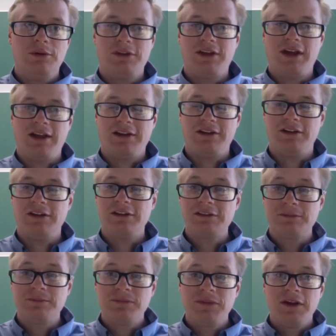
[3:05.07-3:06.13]
with
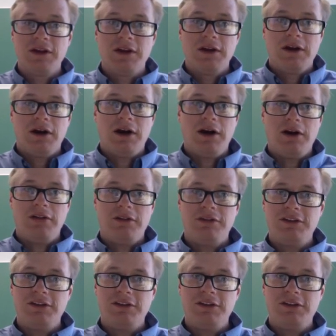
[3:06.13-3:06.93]
calculus, uh,